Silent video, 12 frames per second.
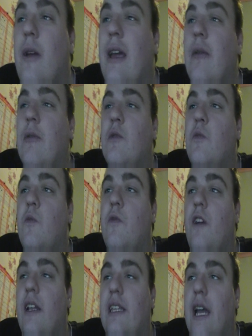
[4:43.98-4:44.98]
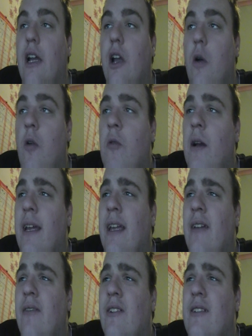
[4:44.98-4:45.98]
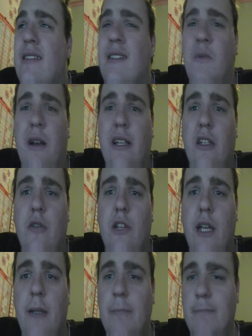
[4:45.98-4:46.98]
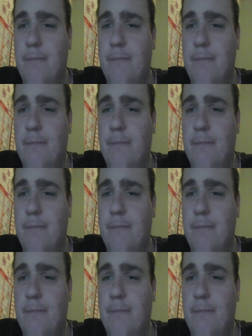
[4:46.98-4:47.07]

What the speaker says: It was Fandango Away versus Y2J.